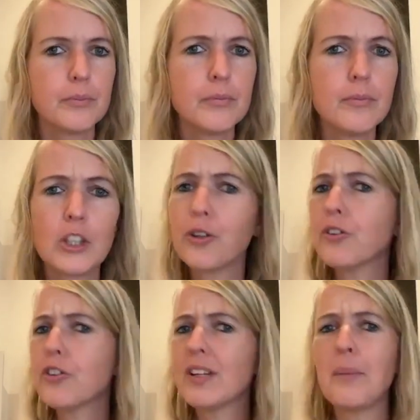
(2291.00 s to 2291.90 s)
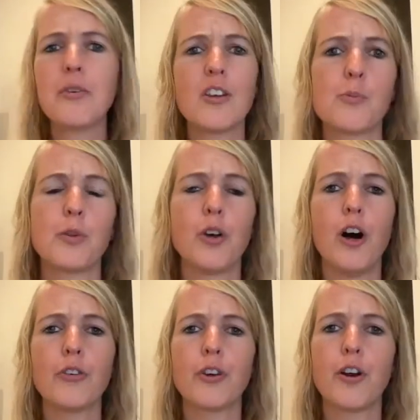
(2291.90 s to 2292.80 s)
So the sleep assessment
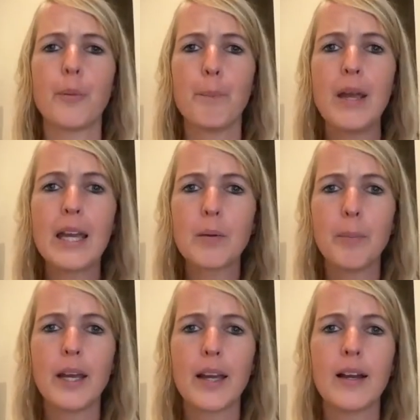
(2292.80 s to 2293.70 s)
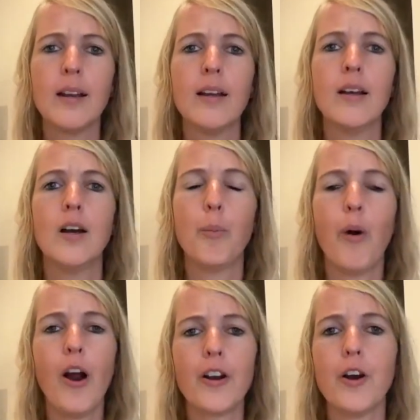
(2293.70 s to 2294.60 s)
calls are a big, big
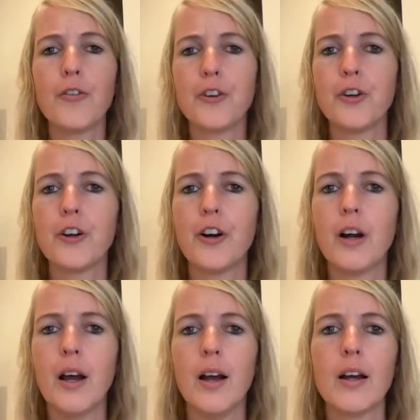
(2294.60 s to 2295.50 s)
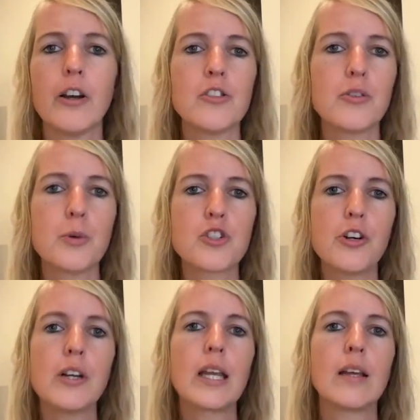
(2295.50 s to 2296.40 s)
part of your customer
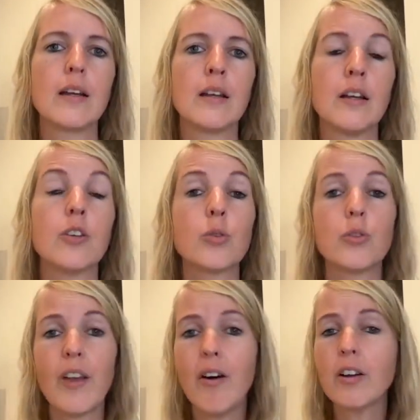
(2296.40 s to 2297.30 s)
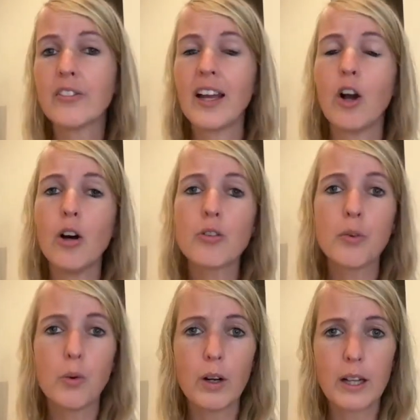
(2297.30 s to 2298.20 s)
journey. So 10 calls
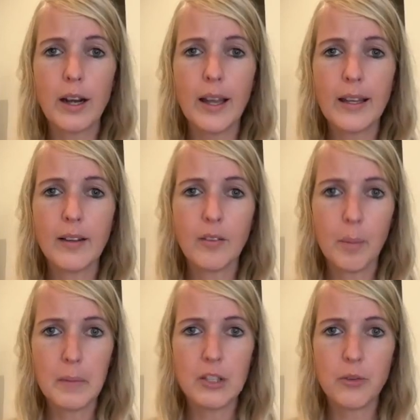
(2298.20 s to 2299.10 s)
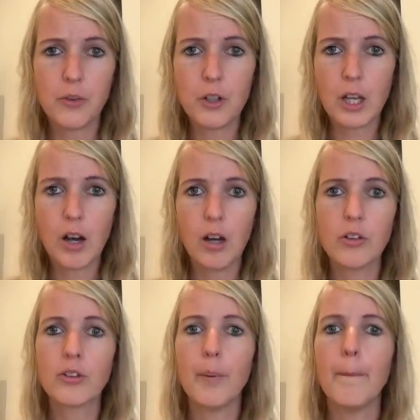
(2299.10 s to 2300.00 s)
for one client, that means 40
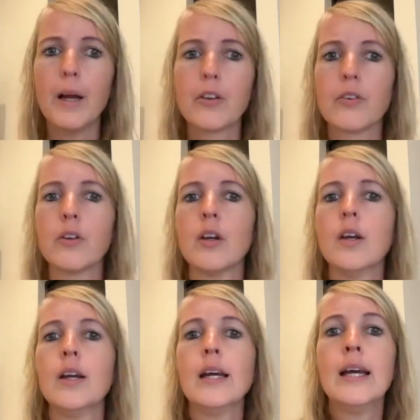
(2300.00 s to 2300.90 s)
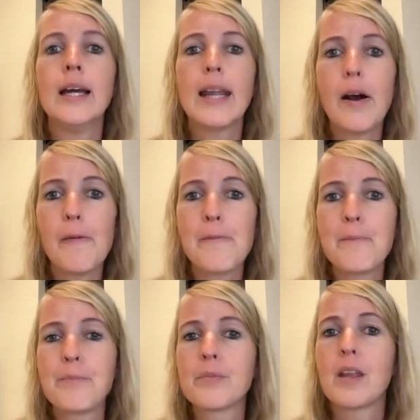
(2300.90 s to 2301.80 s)
calls a month. Now,
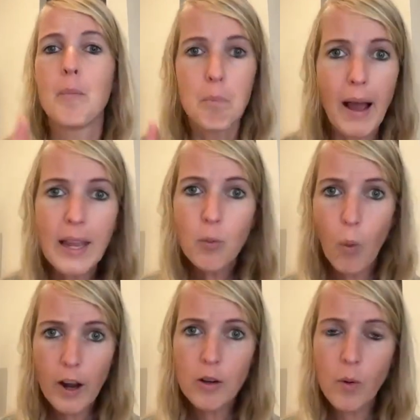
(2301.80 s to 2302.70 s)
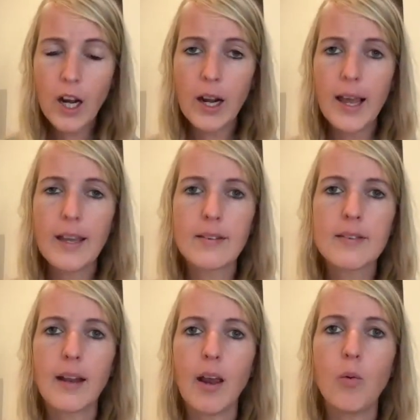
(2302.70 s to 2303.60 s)
my one-on-one clients
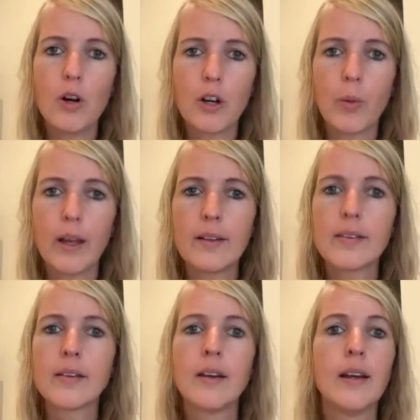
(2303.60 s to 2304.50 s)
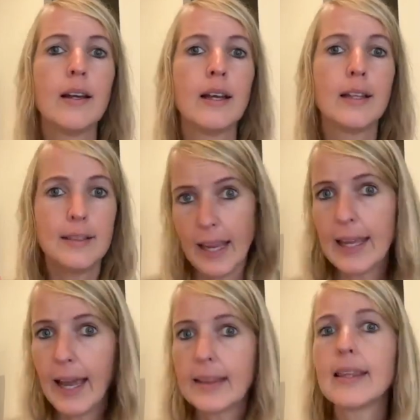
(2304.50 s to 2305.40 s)
that I work with, they
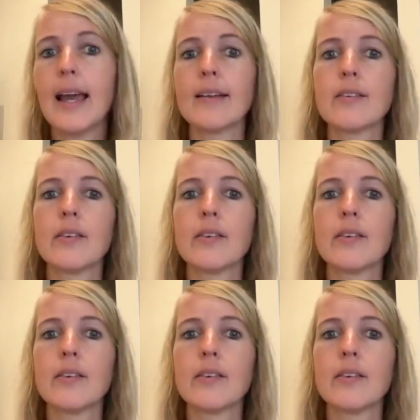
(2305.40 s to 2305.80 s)
get that.